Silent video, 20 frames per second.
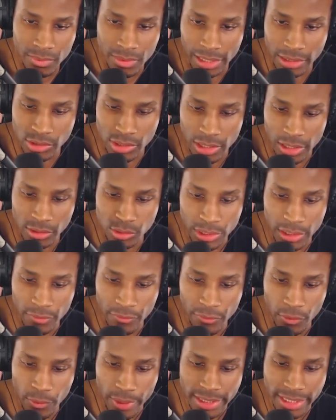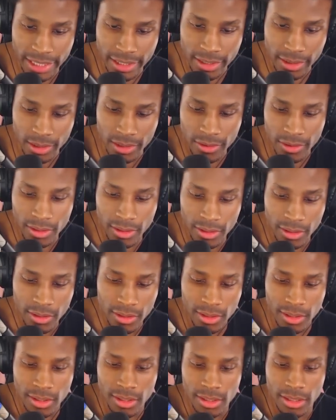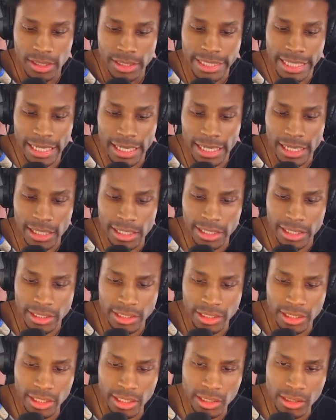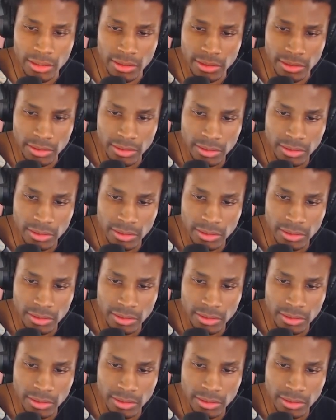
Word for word: That's what I was waiting for right there. Yeah, and yeet.